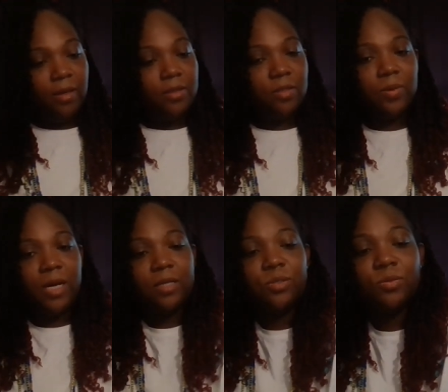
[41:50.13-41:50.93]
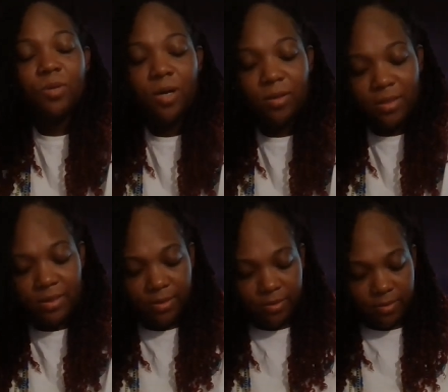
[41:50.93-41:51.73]
So we got two cards
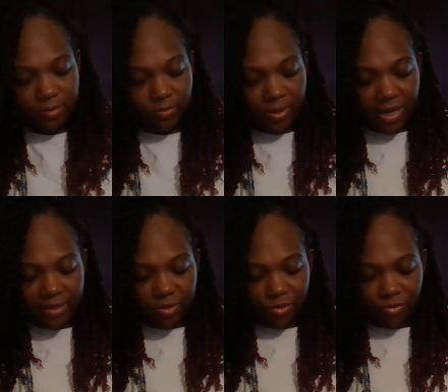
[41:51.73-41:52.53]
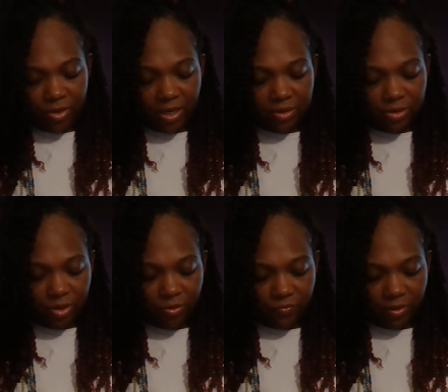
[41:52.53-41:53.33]
here. We got the great
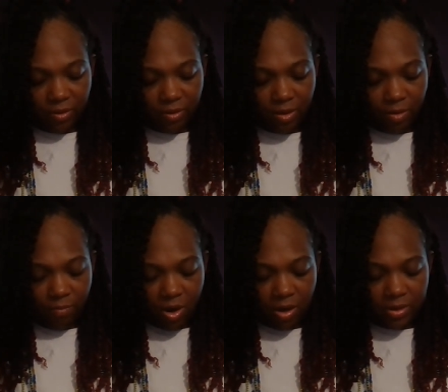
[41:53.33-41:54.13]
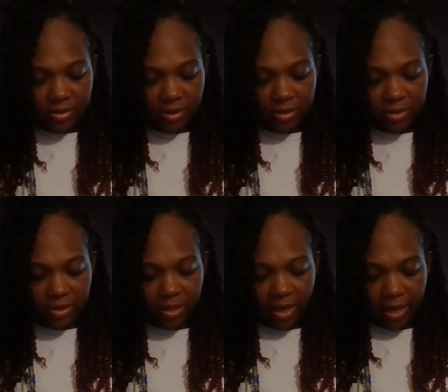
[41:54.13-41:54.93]
serving Mars
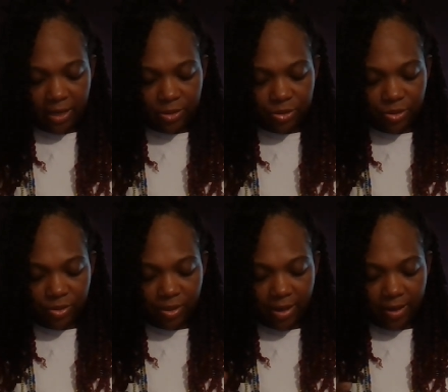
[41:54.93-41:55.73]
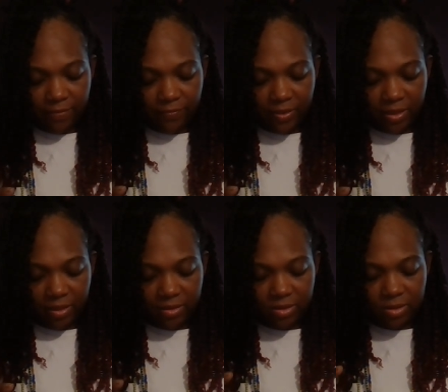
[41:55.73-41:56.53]
energy, anger,
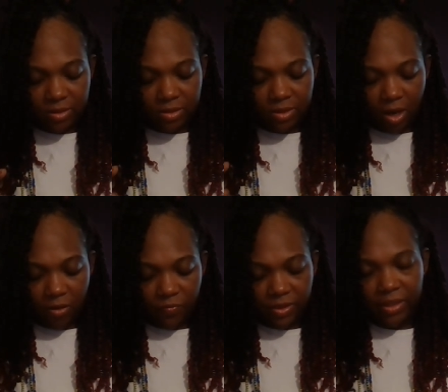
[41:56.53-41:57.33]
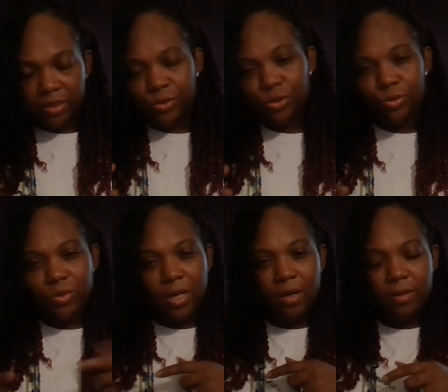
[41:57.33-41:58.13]
conflict, softening to
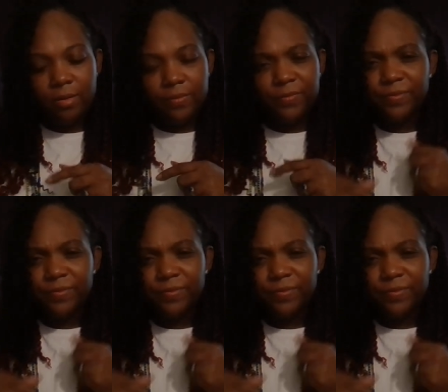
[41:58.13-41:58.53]
love.